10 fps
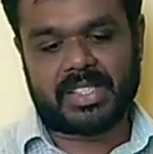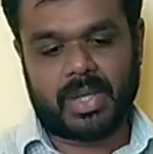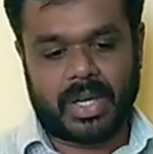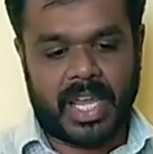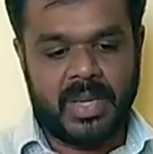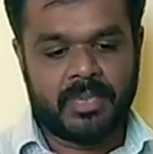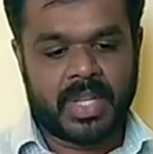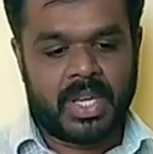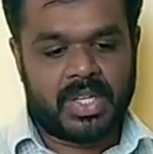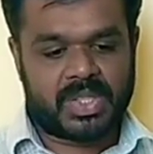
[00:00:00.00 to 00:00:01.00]
Okay,
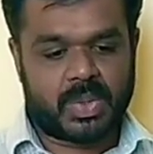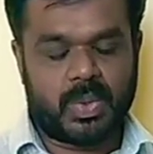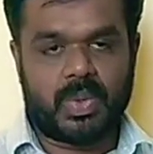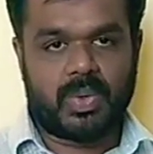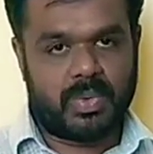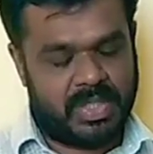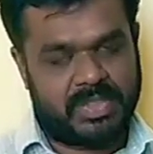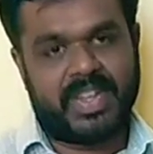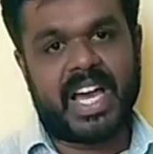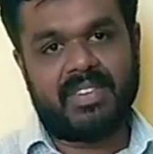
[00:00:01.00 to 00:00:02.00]
so which we
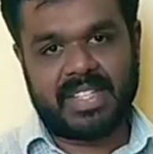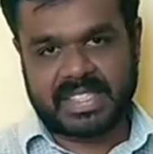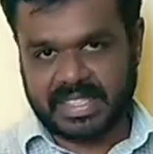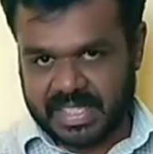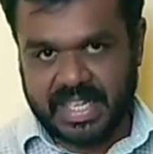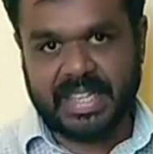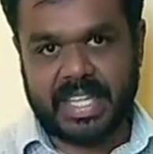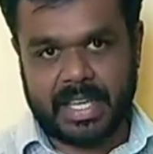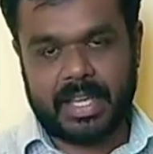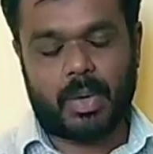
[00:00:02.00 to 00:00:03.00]
have discussed in the
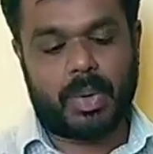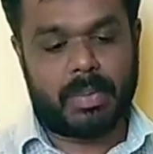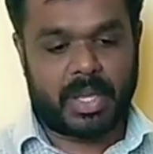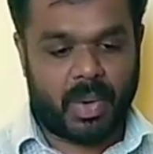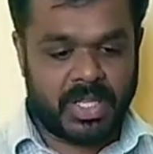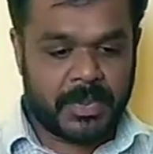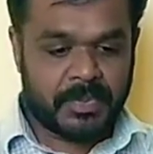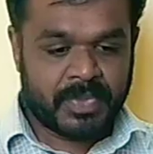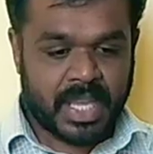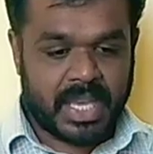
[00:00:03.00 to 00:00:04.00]
one by one.
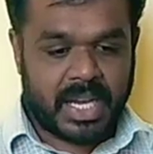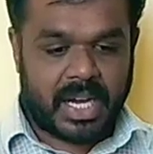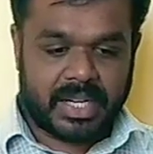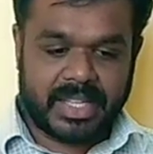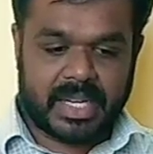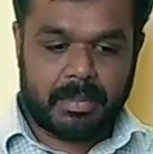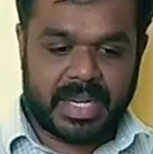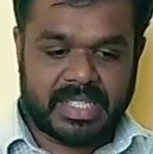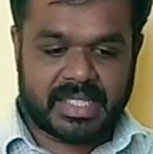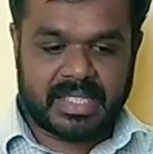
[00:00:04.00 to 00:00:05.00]
All the
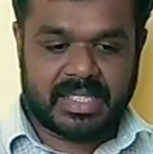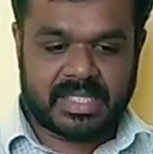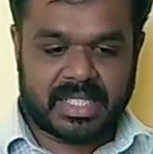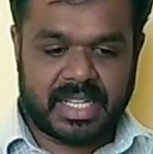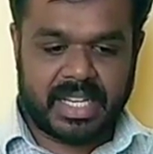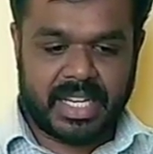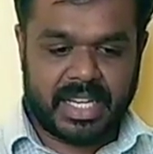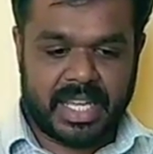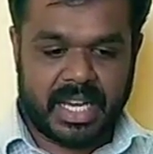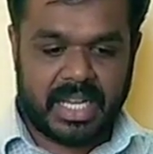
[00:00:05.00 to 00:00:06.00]
companies registered in
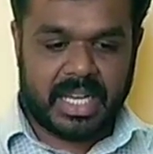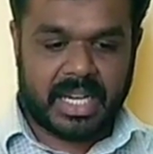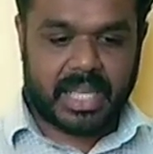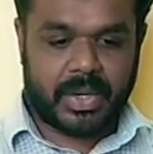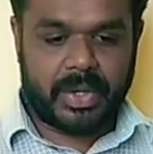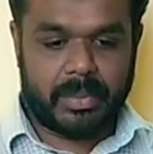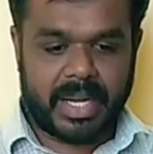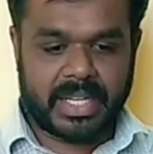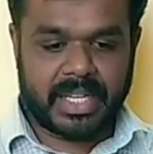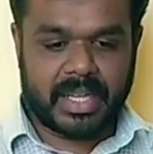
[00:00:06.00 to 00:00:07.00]
India are required to
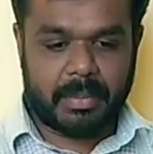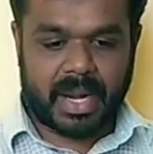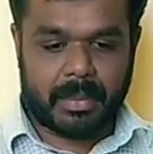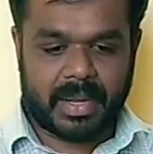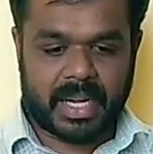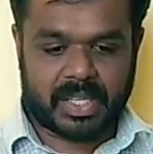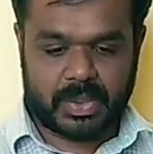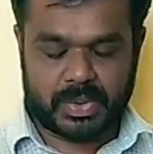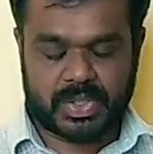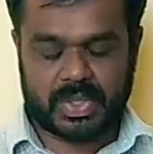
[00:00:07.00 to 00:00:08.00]
maintain a proper accounts.